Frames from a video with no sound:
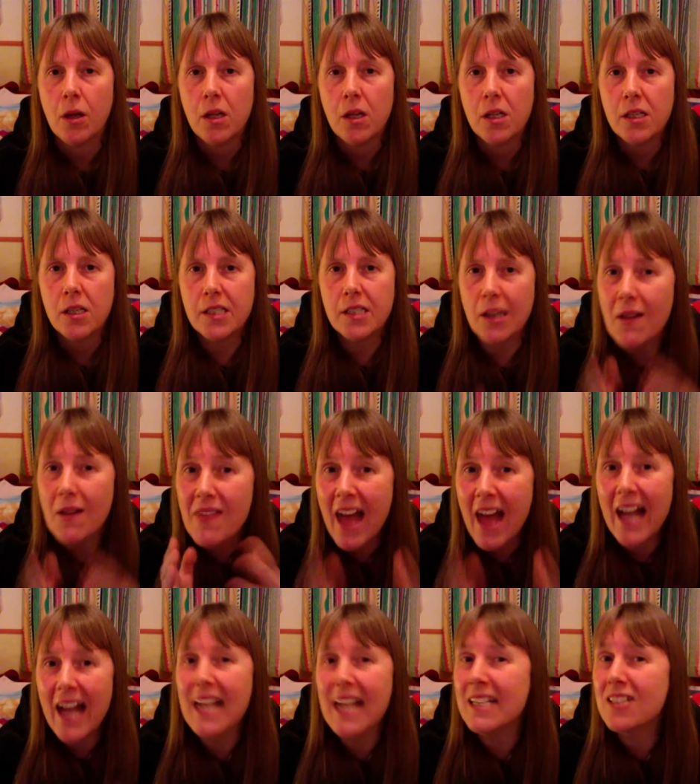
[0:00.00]
So in
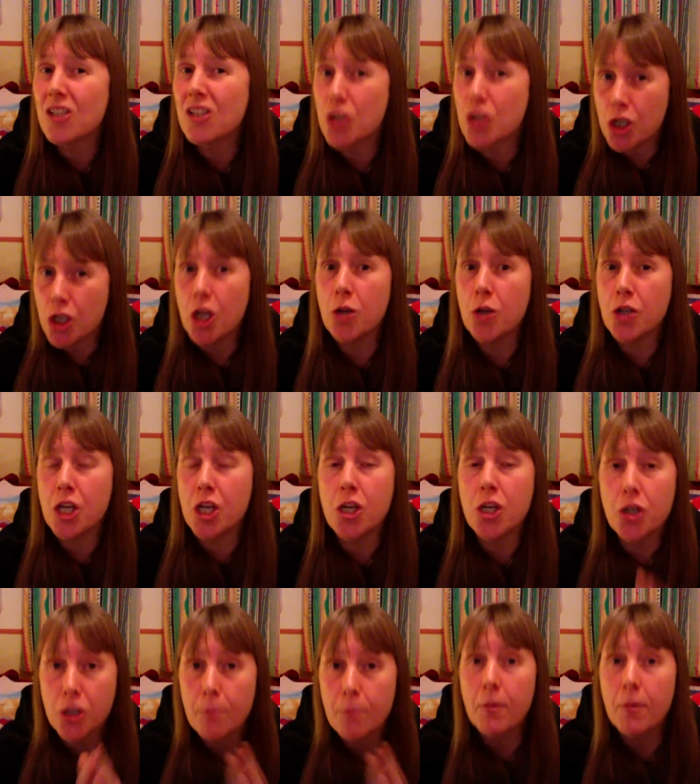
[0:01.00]
that instance, usually
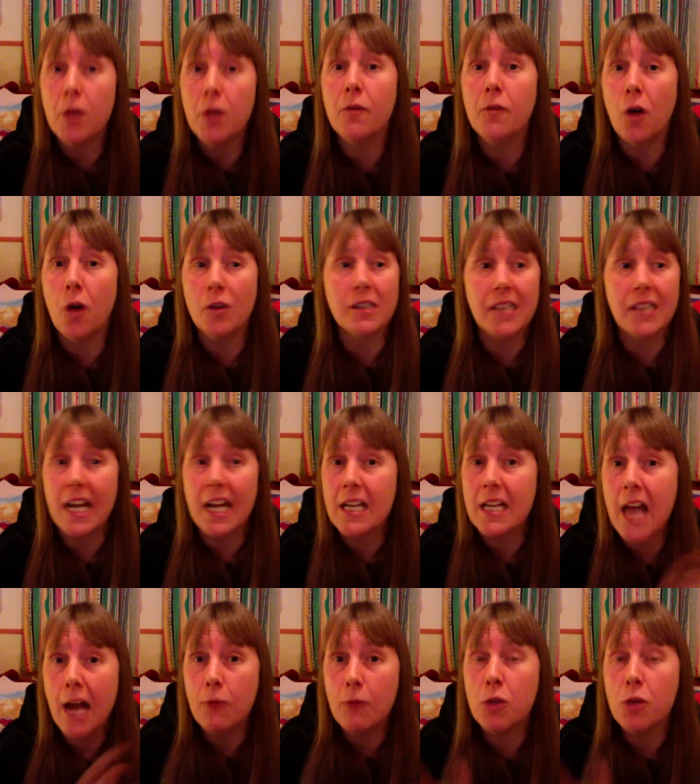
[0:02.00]
you should move on. Say,
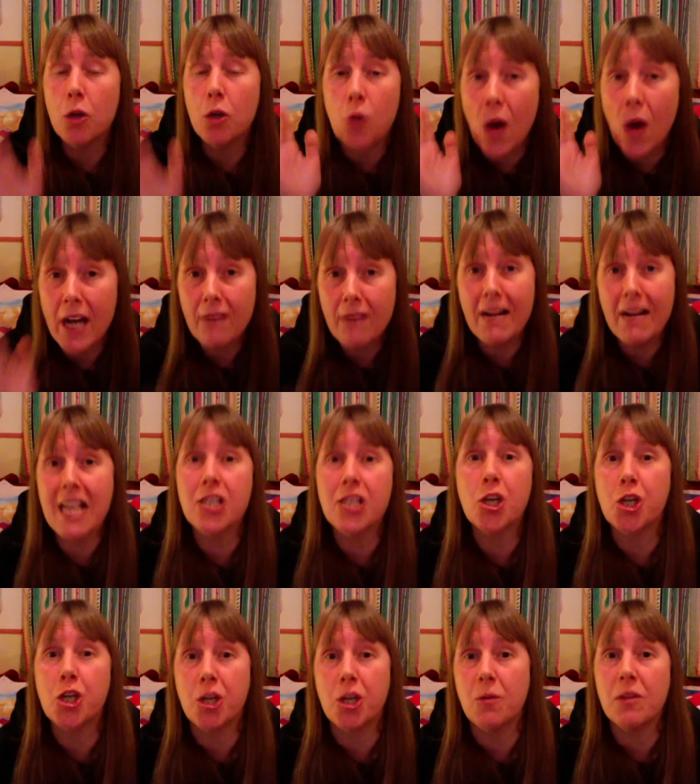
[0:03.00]
no, you're not in a
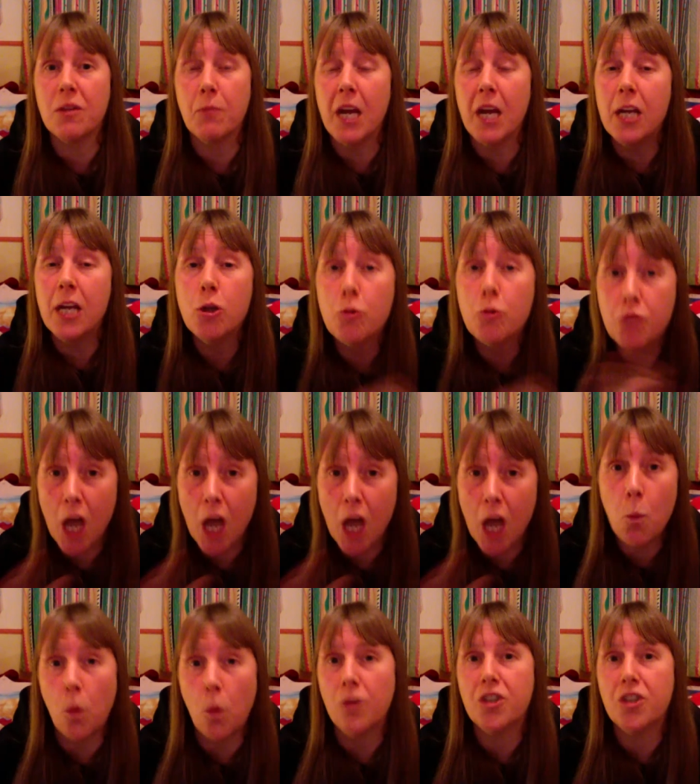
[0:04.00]
relationship with me. You
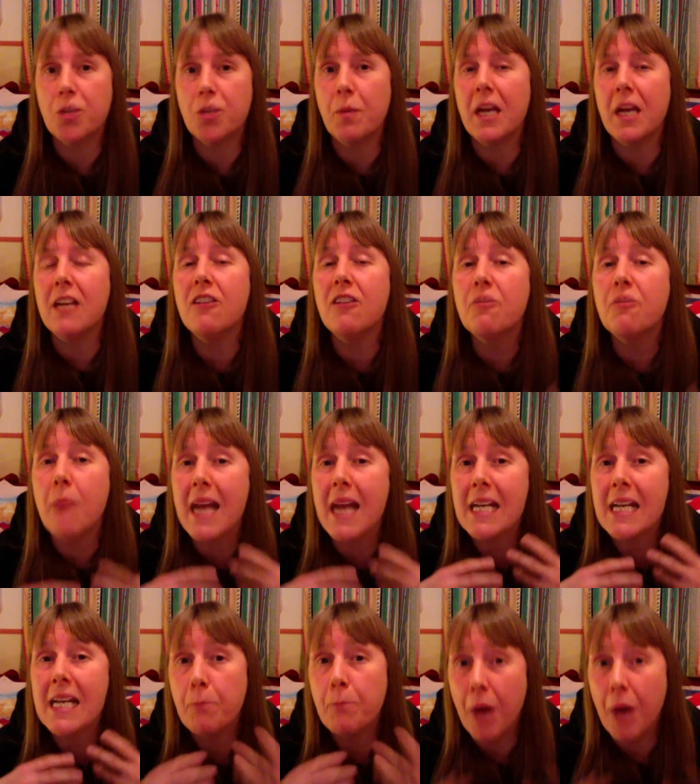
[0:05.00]
don't want to be. You've
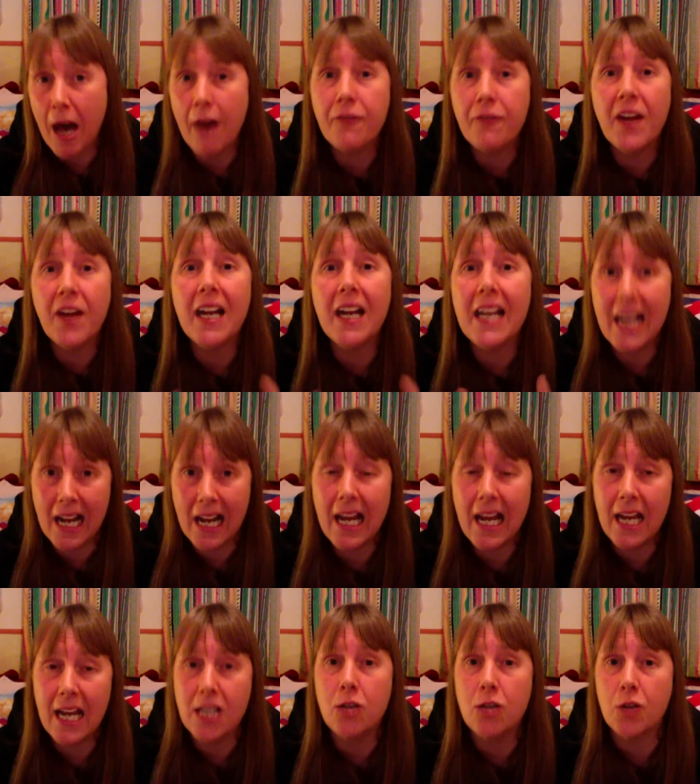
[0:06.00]
made it perfectly
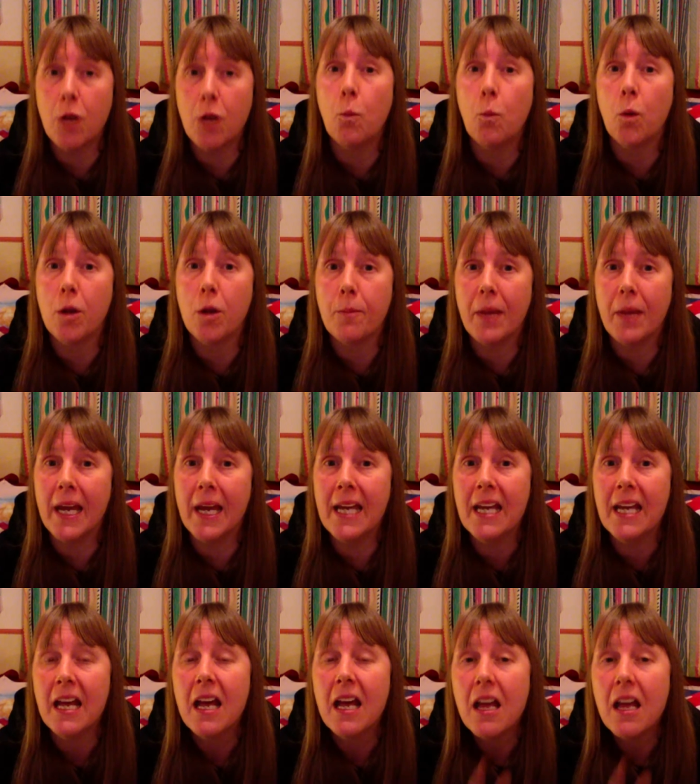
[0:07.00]
clear you don't want to
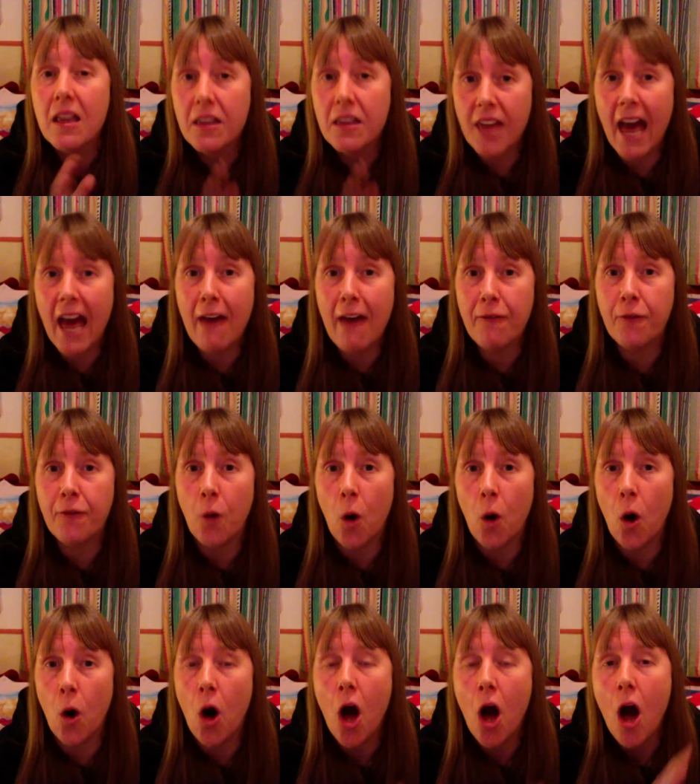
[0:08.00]
be.
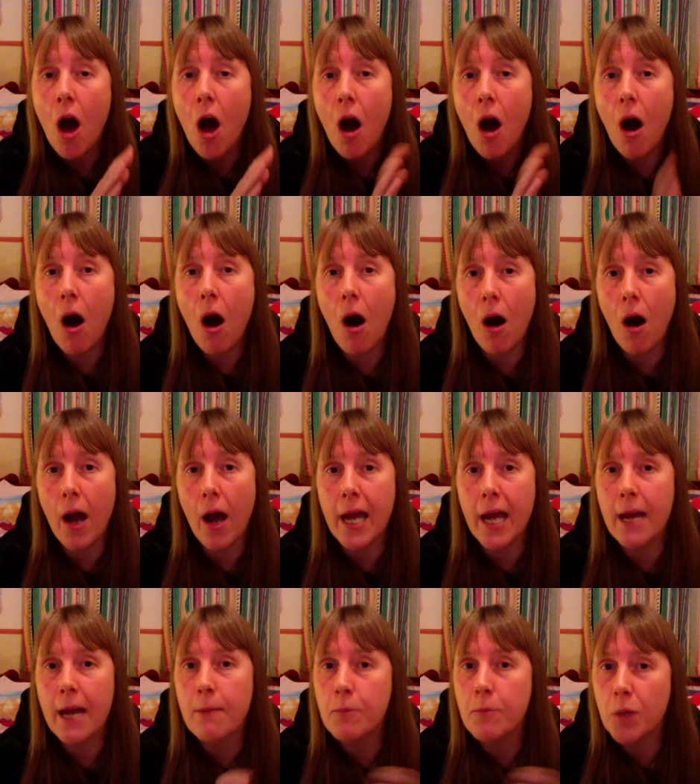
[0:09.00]
Therefore,
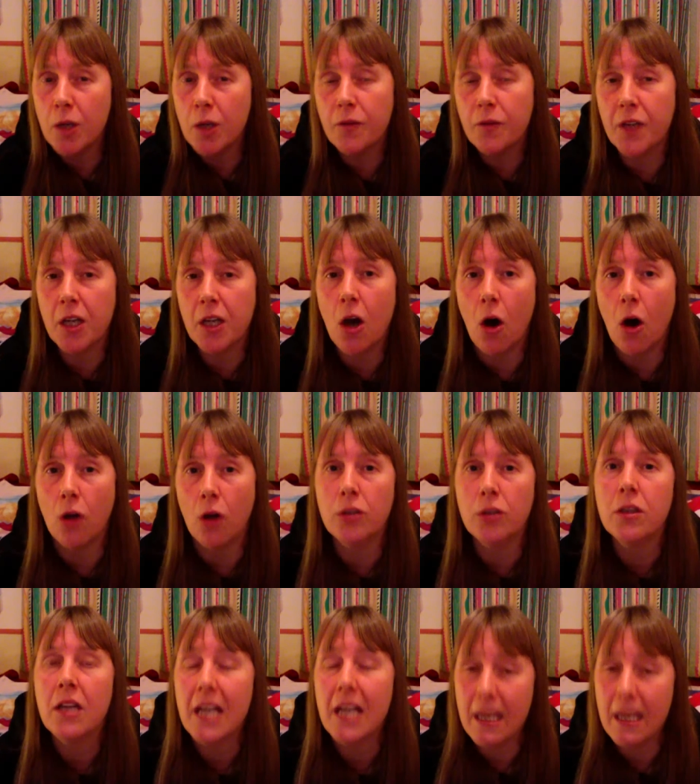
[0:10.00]
I am moving
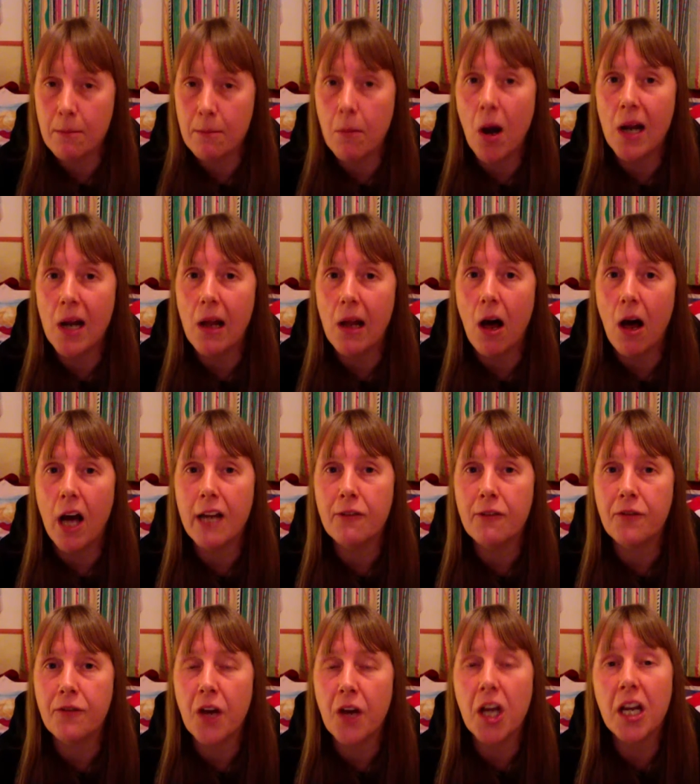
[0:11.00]
on in my
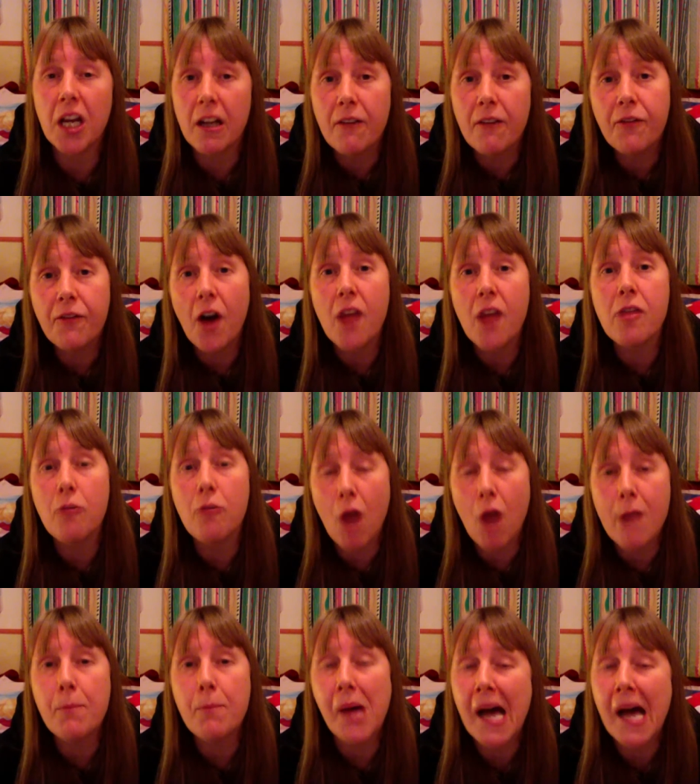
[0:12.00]
life. I'm going to find the
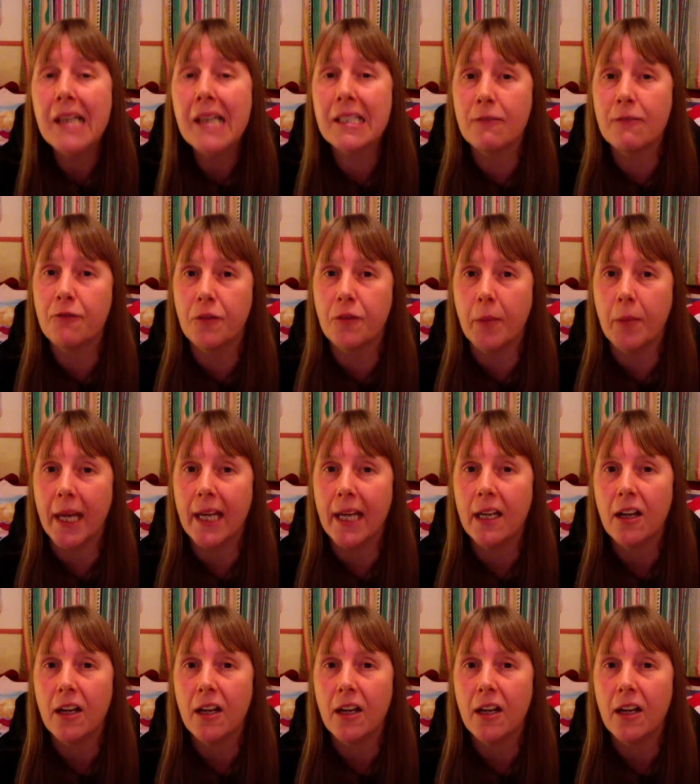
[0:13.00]
right person for me.